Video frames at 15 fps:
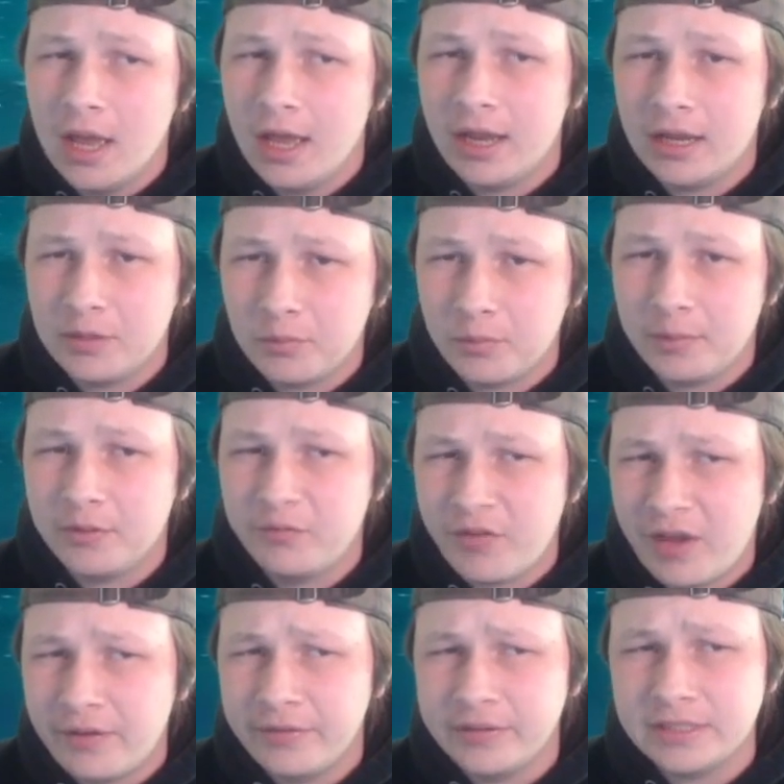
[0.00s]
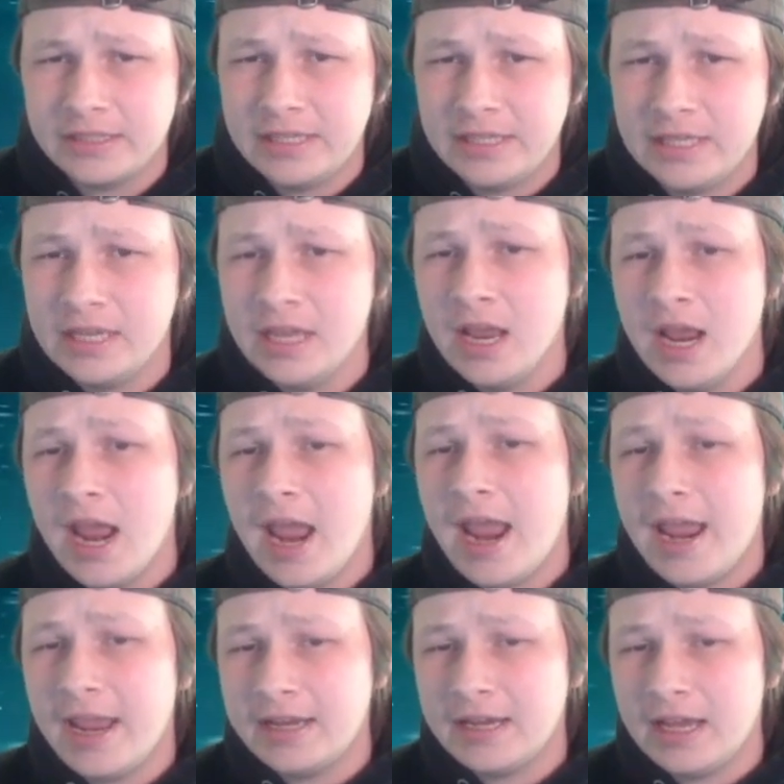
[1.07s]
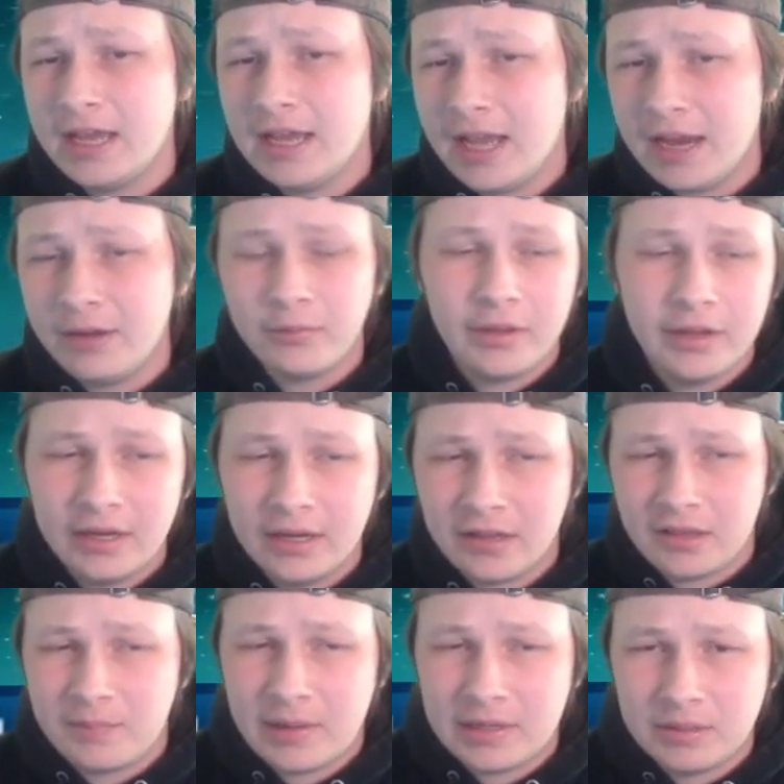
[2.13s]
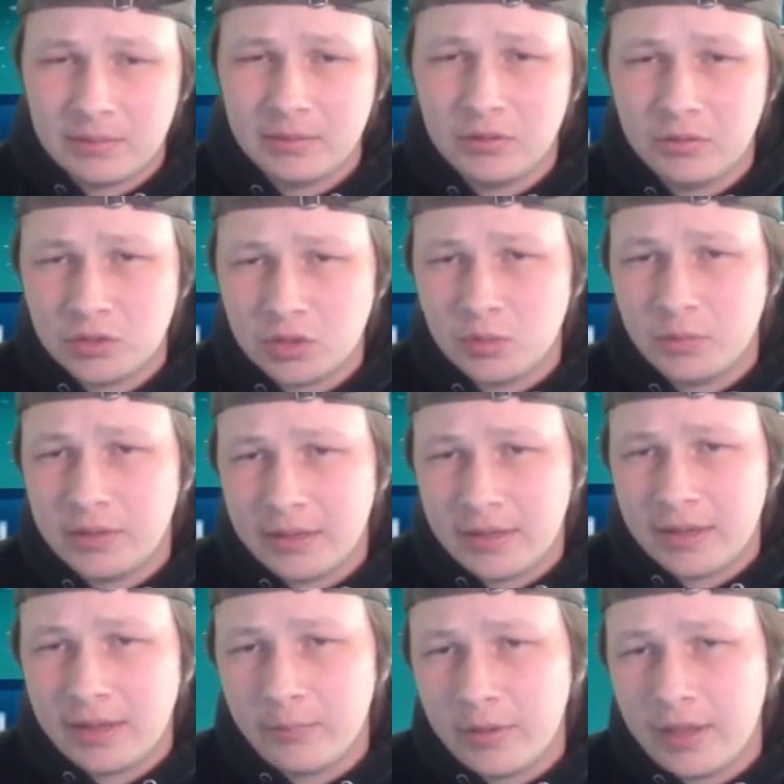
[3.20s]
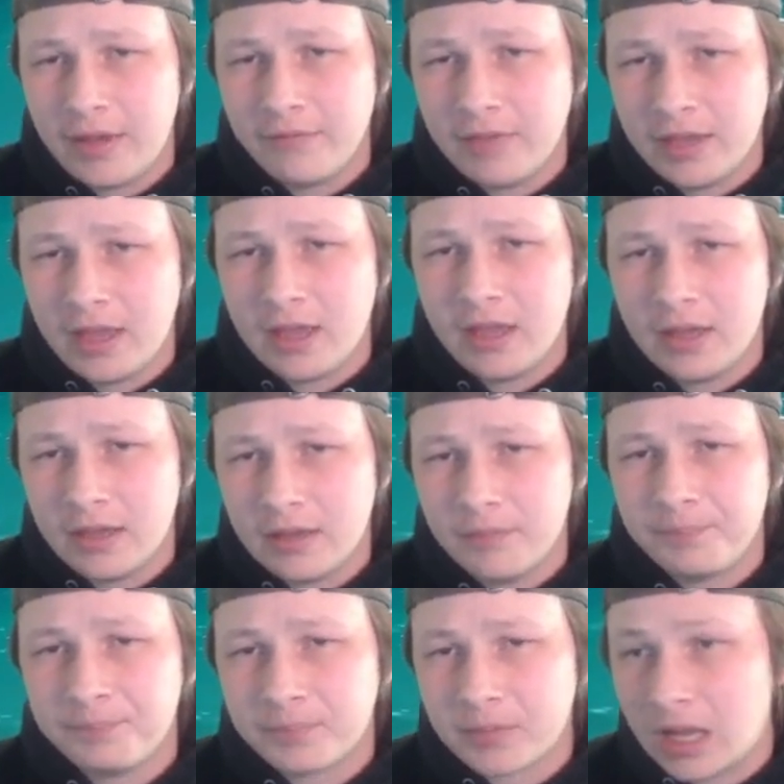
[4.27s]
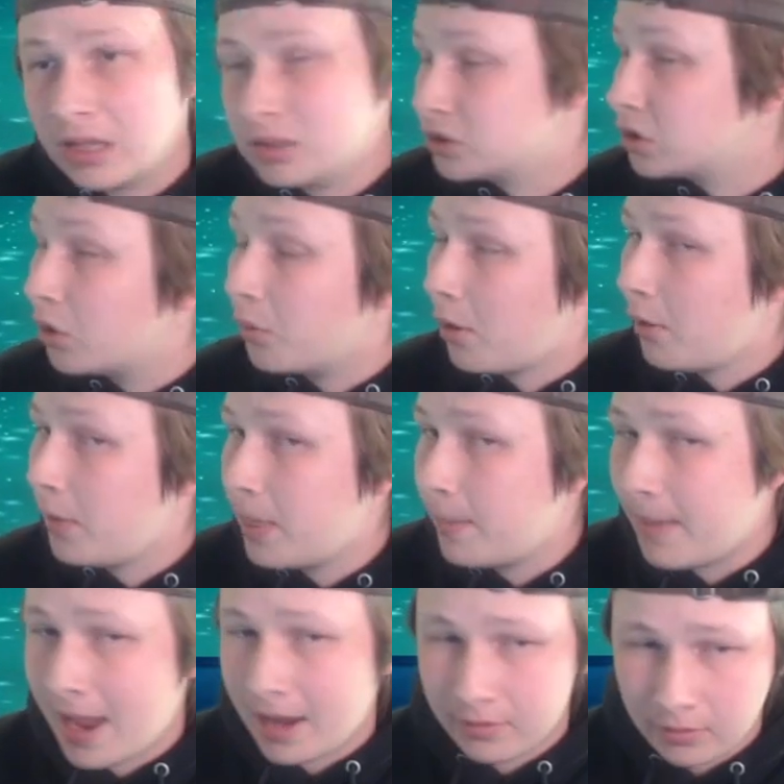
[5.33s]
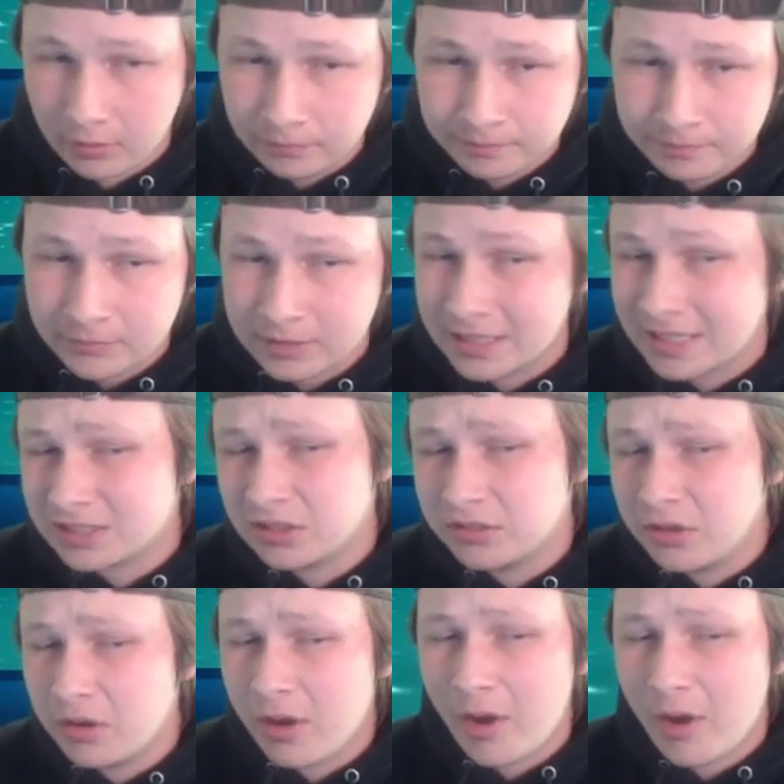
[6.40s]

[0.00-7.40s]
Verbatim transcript: because uh, we're pretty fat on this Nihi. And uh, I really didn't expect him to do so when we have a... Uh, a Slowbro in the back. So this next turn, though,